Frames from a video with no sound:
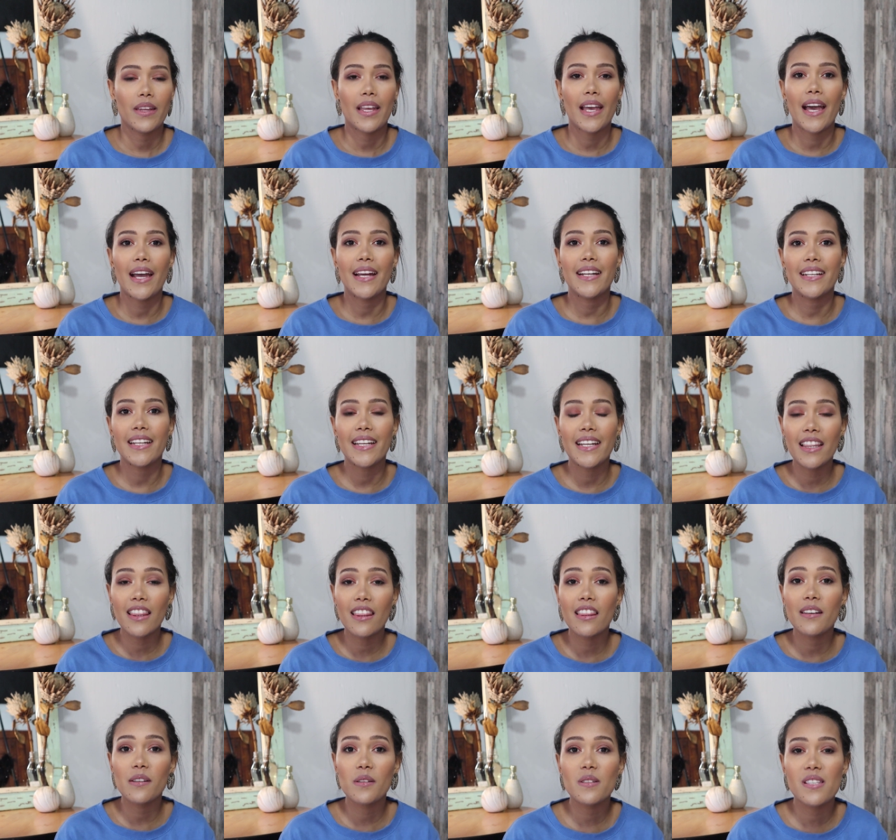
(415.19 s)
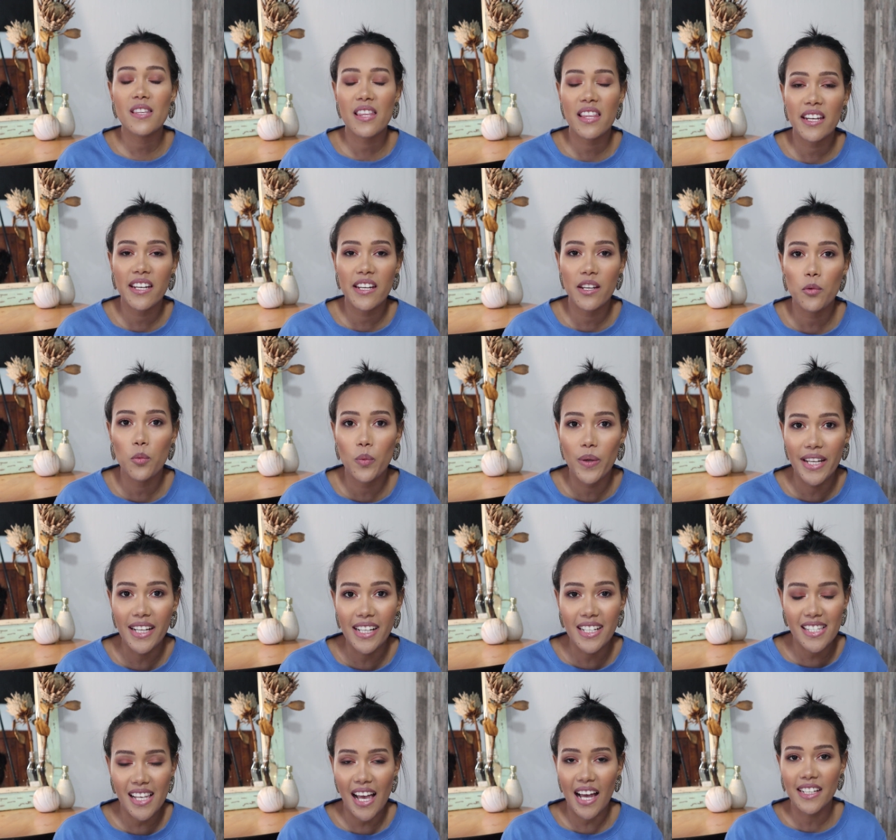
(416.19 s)
And in those 3
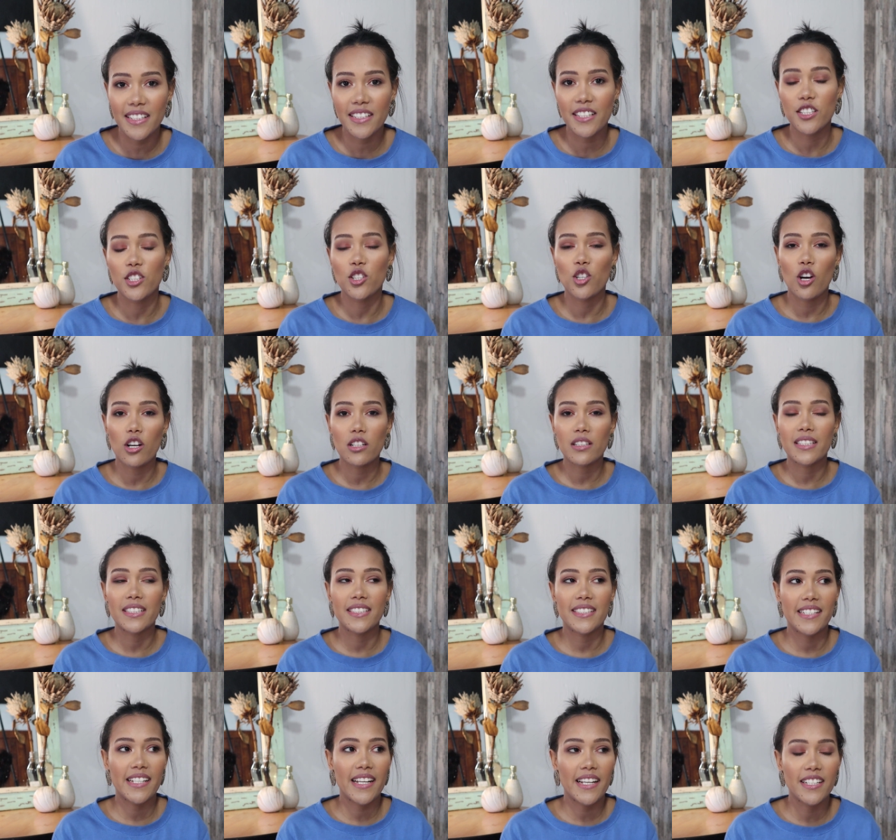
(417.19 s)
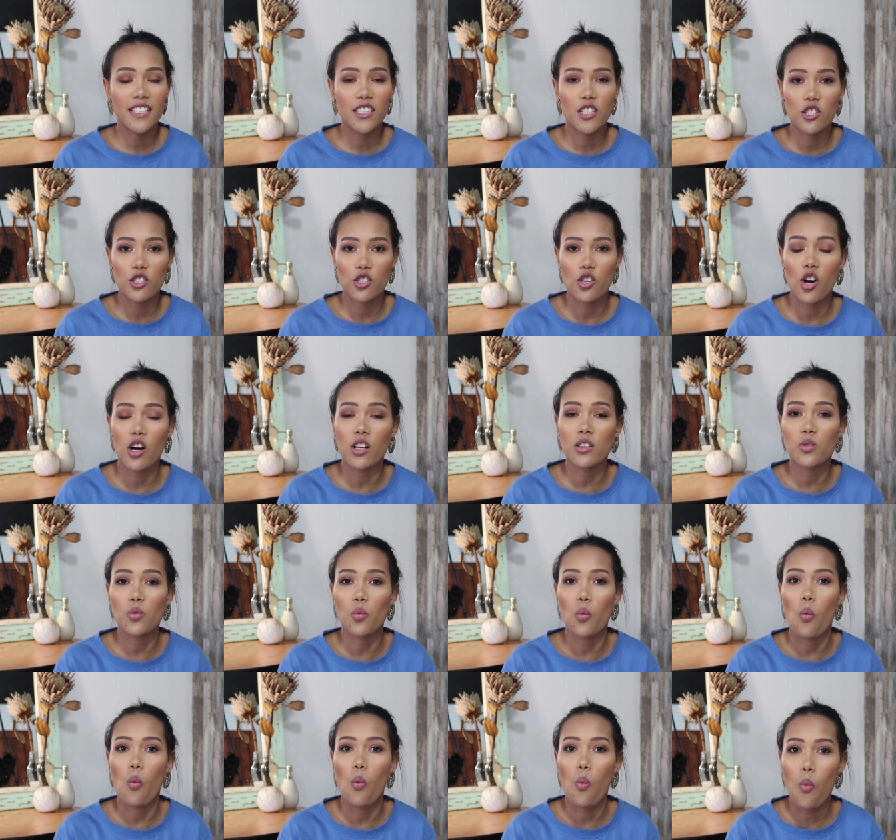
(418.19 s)
weeks, I did not create not
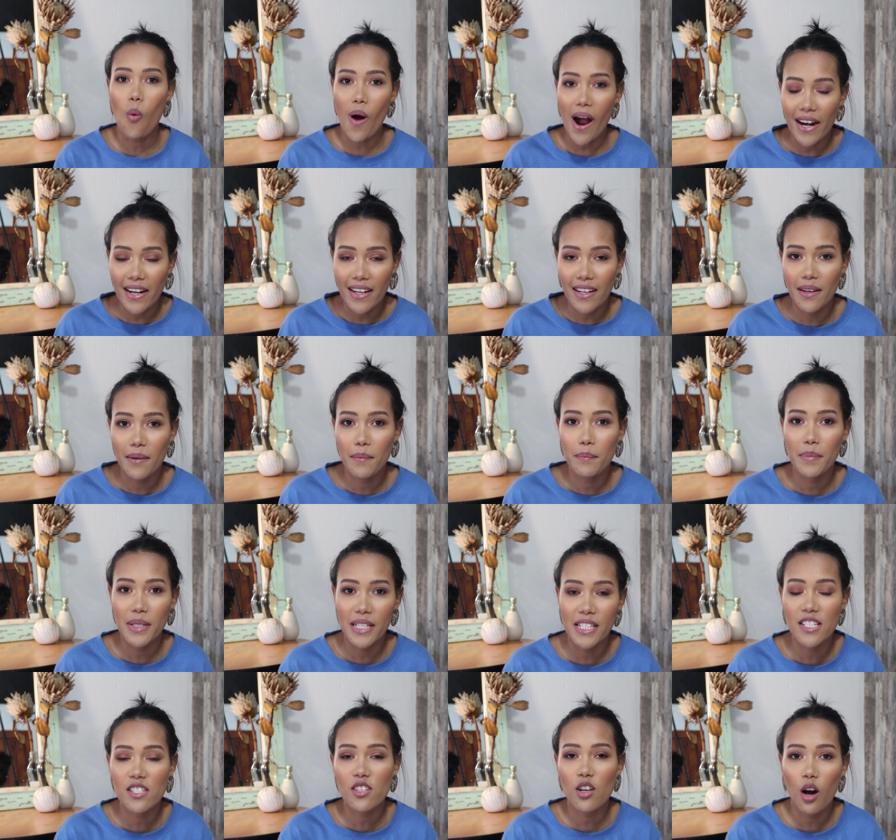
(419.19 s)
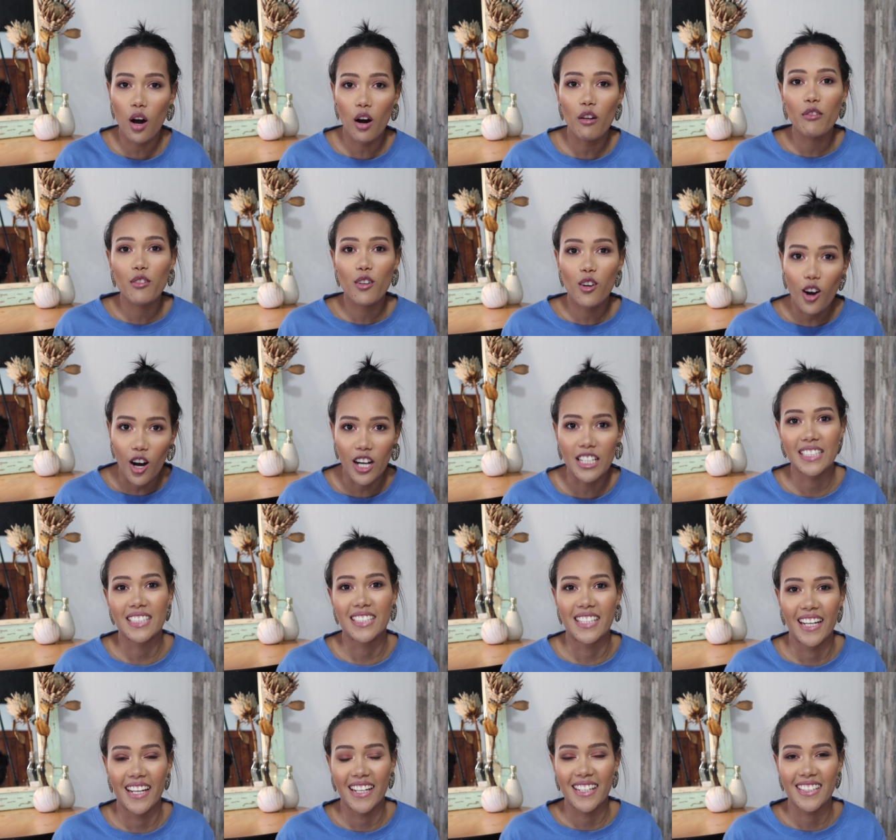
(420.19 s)
one piece of
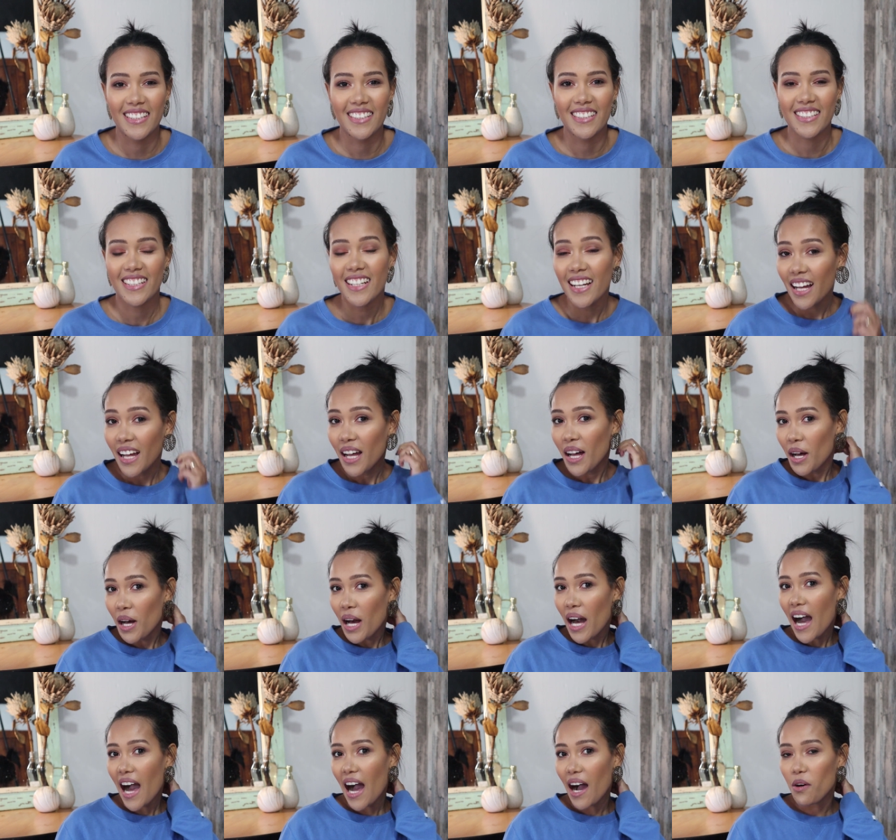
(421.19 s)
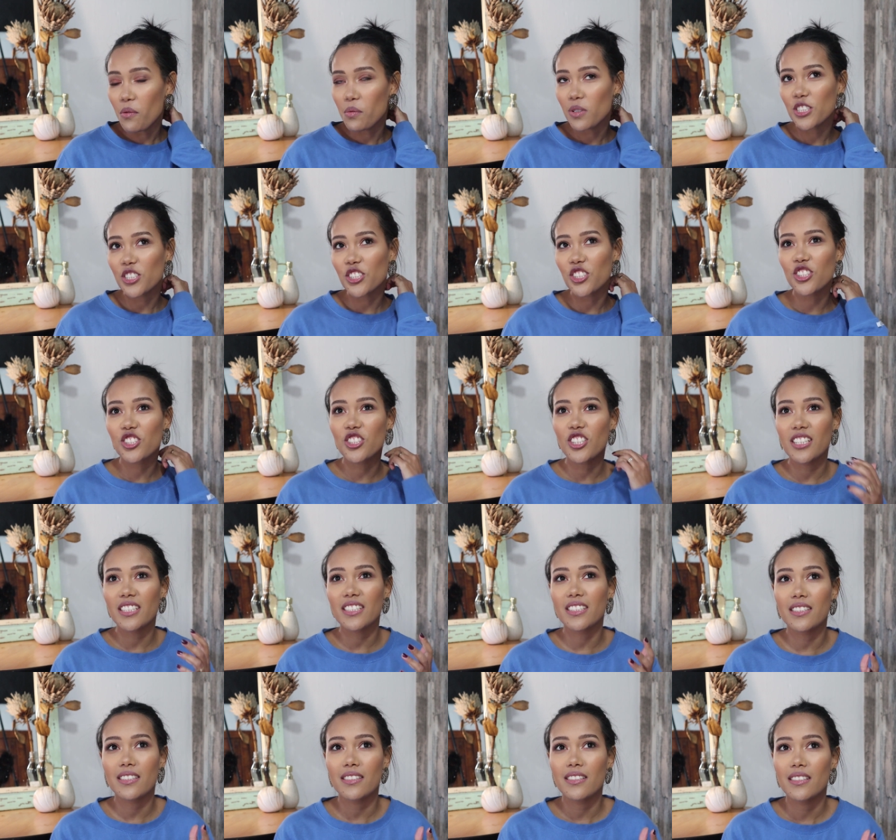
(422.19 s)
content. I was
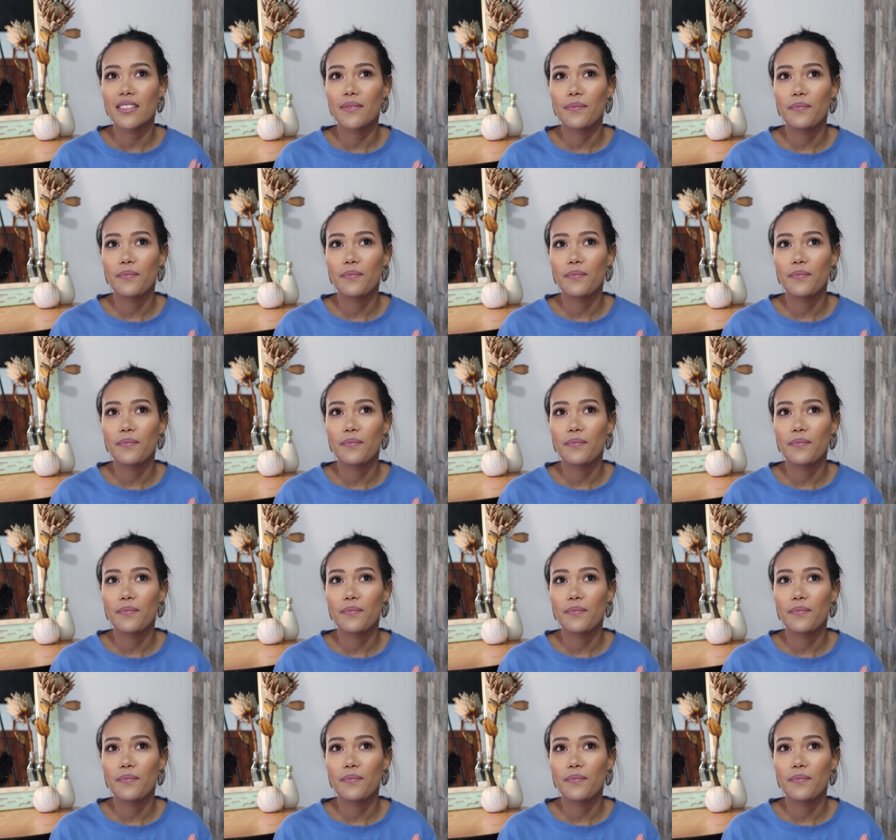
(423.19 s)
just